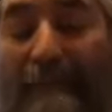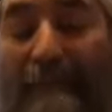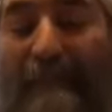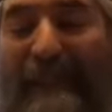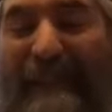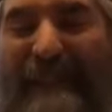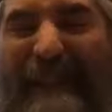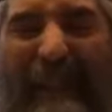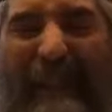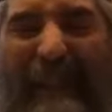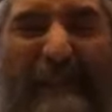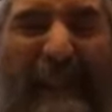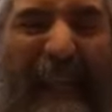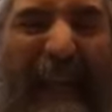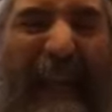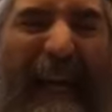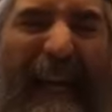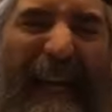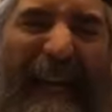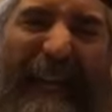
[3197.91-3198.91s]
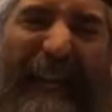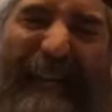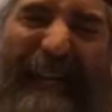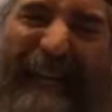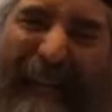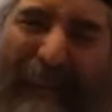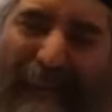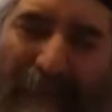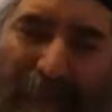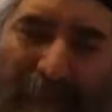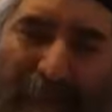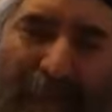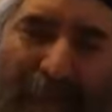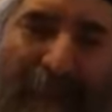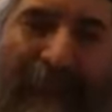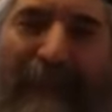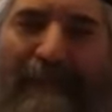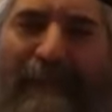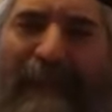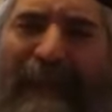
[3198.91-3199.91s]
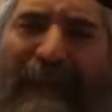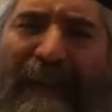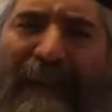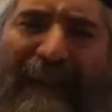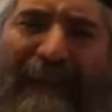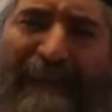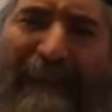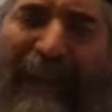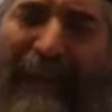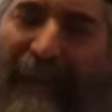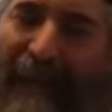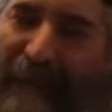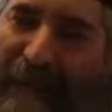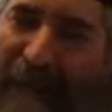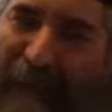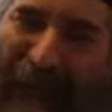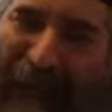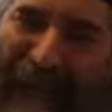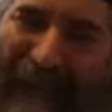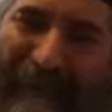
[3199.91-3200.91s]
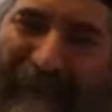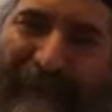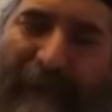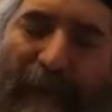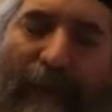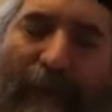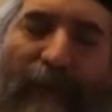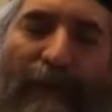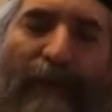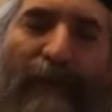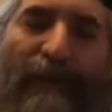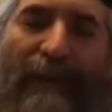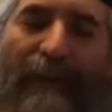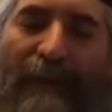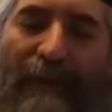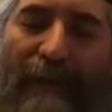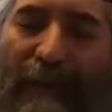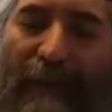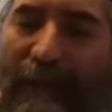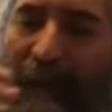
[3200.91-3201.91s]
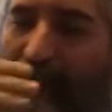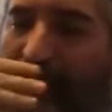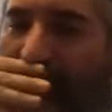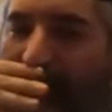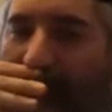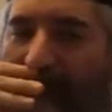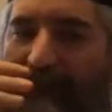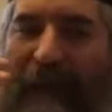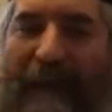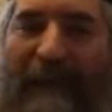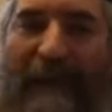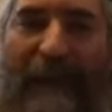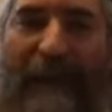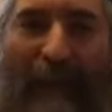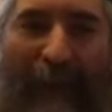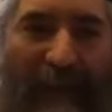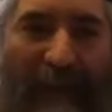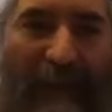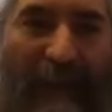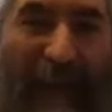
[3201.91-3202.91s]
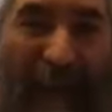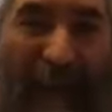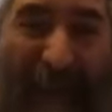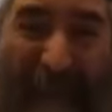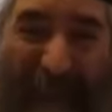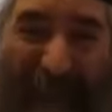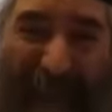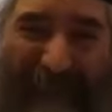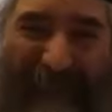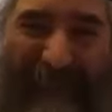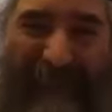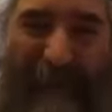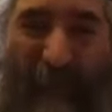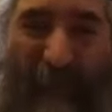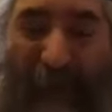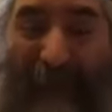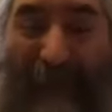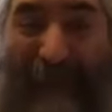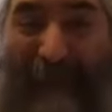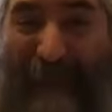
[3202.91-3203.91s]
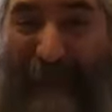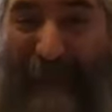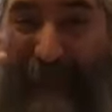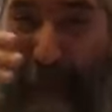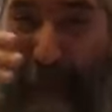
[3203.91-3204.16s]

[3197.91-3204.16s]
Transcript: Metzitz min haharakim, meaning he finds the Ashgara finds its way even